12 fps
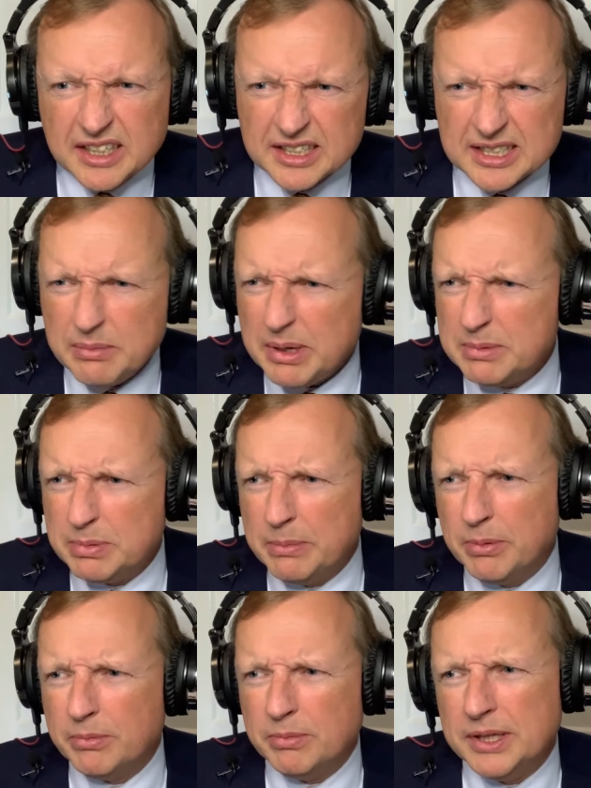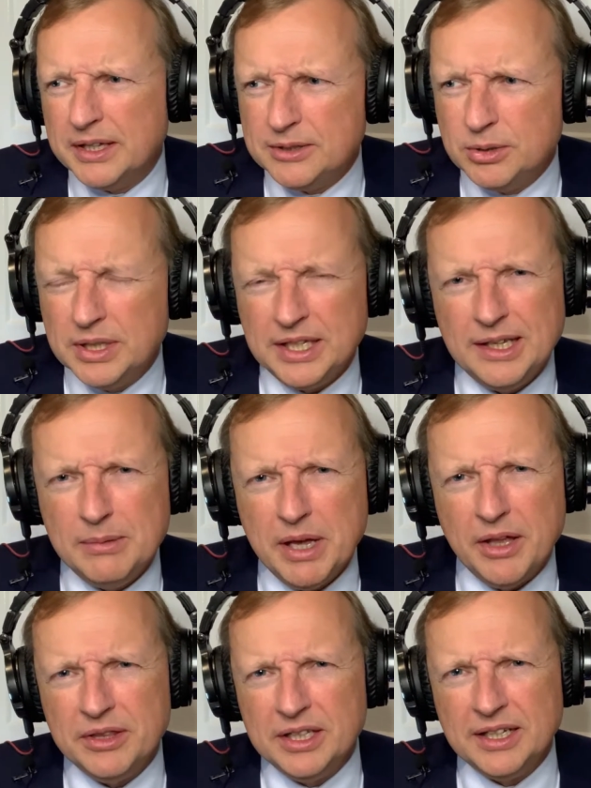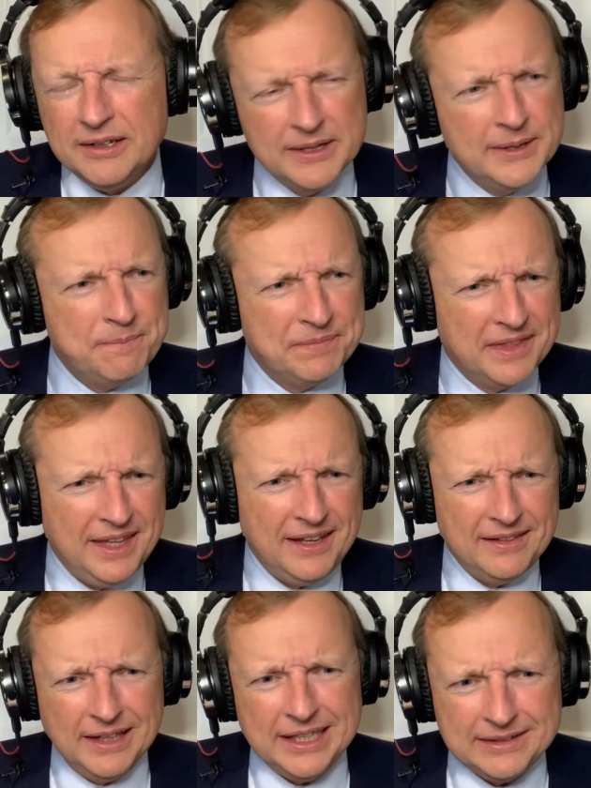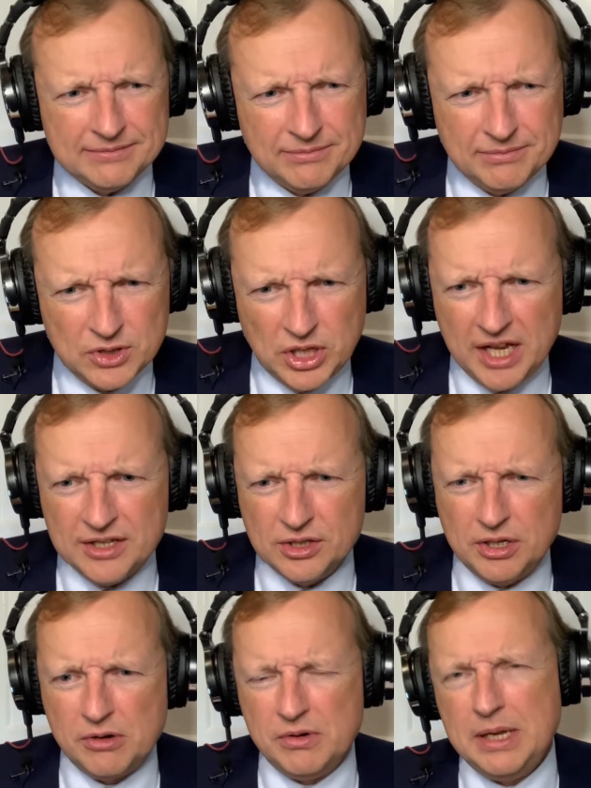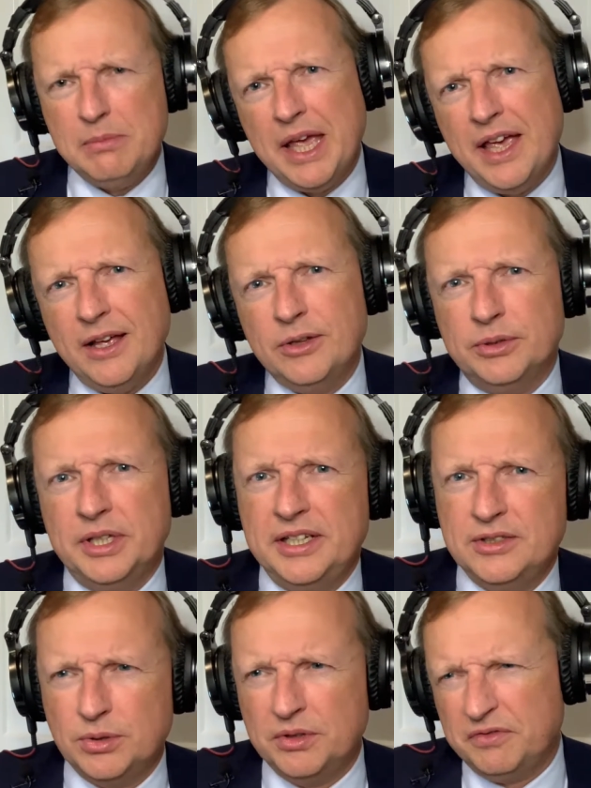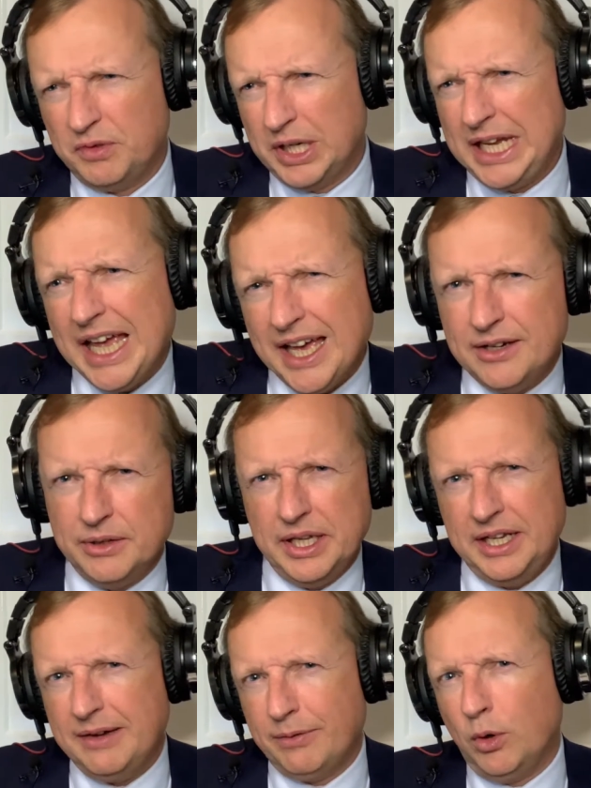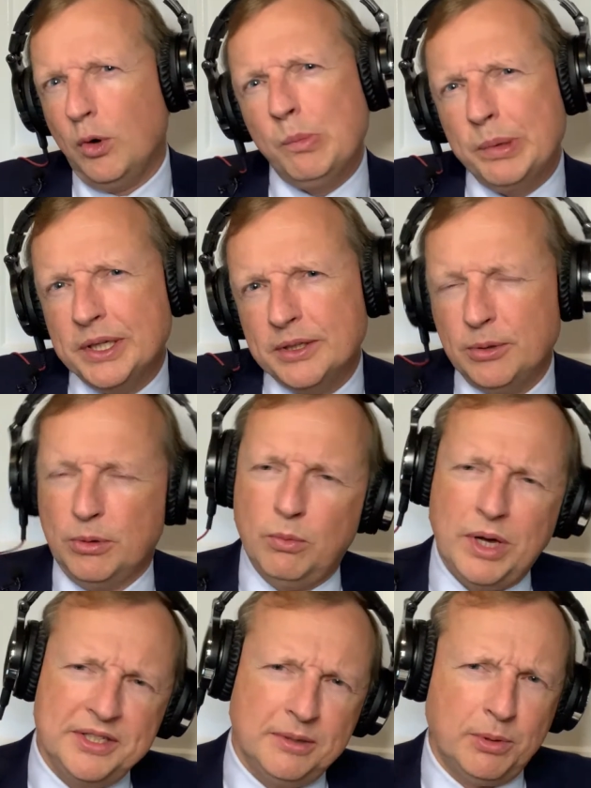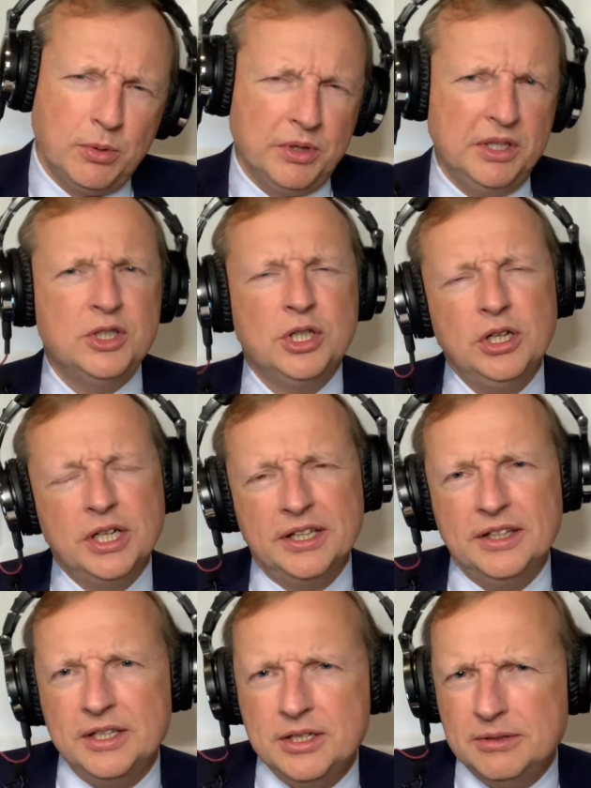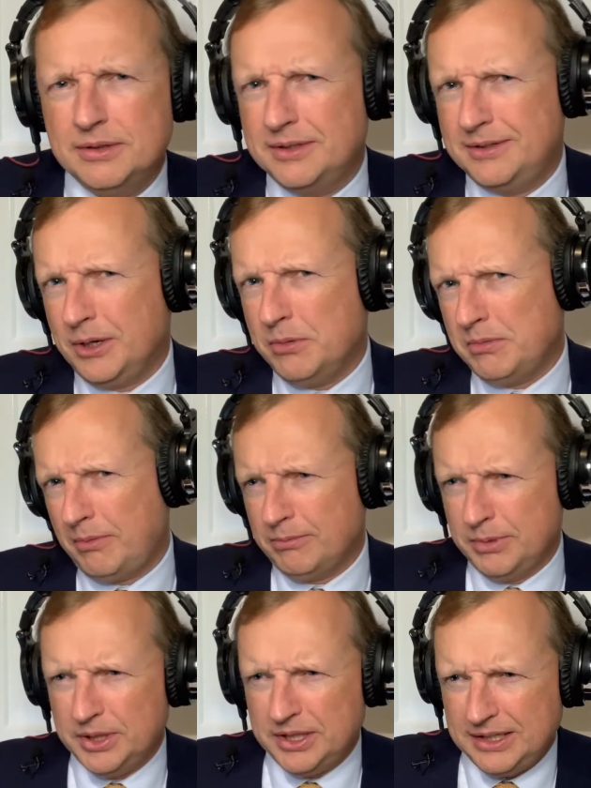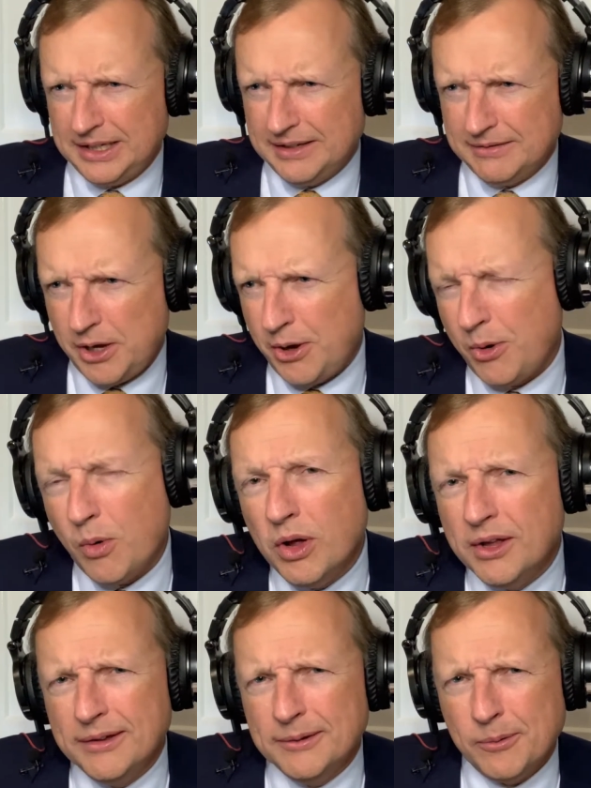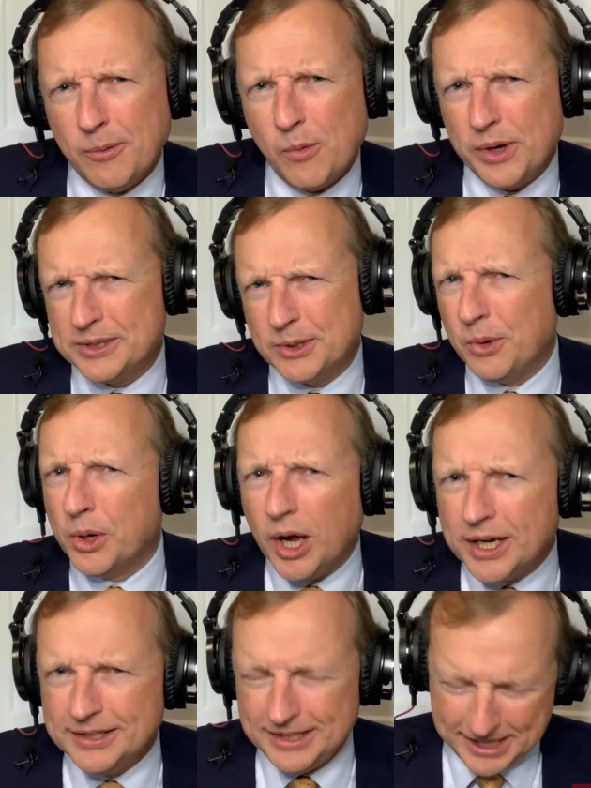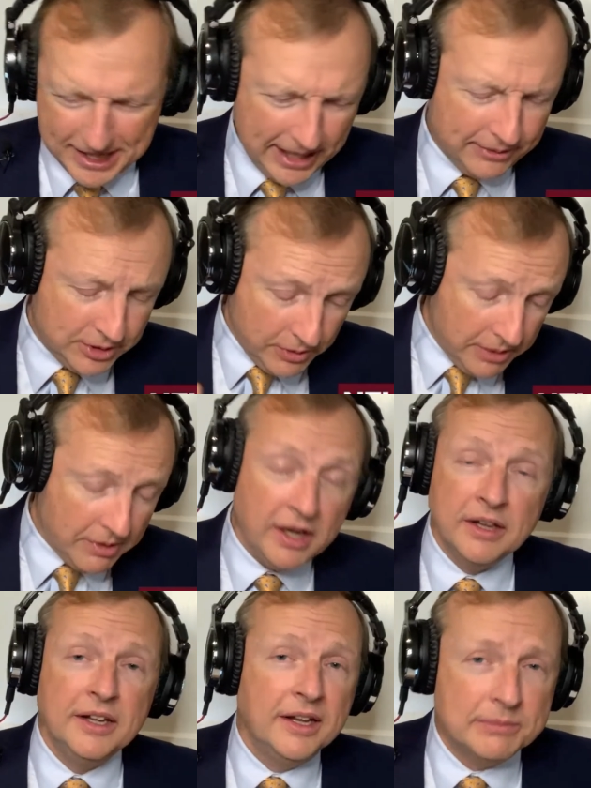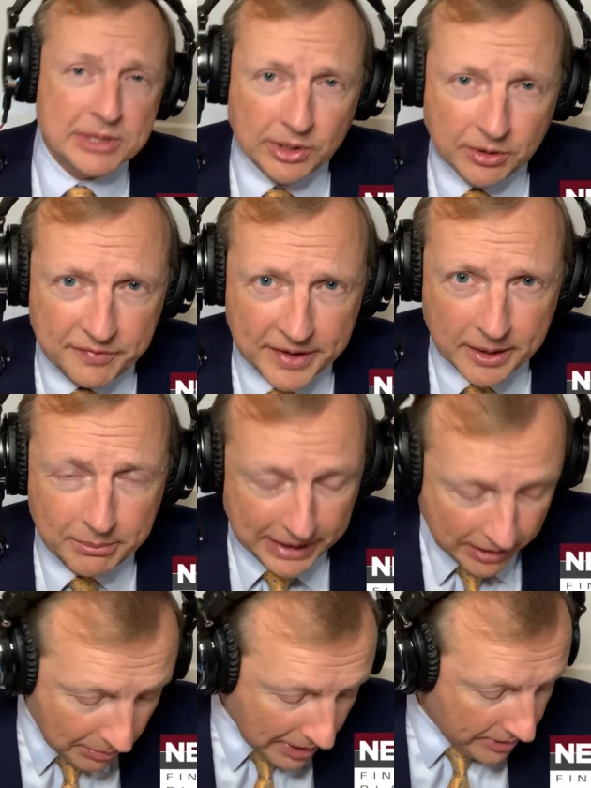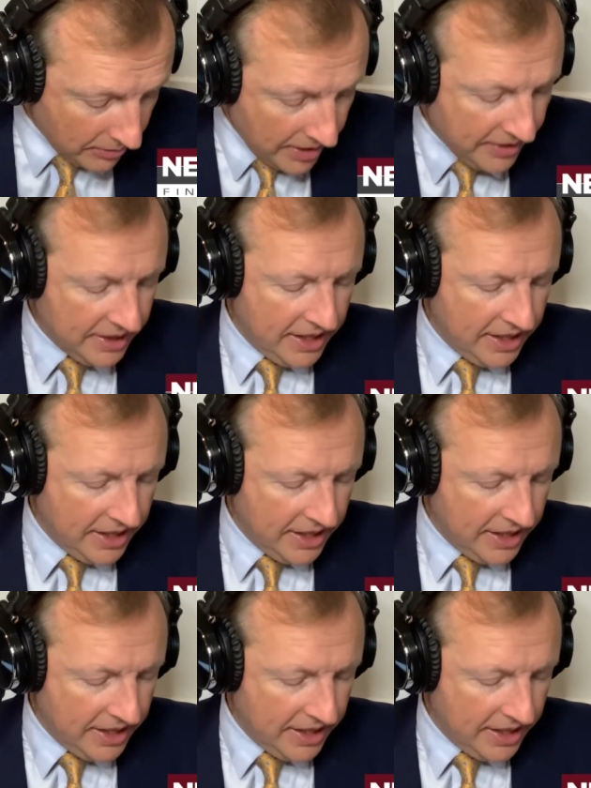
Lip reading: sometimes people, when they do the email thing, they like change their email, or they sort of forget, or they never open it, or it winds up going to junk, and then you don't really know what's going on in the account. So anyway, I'm still a fan of mail, by the way.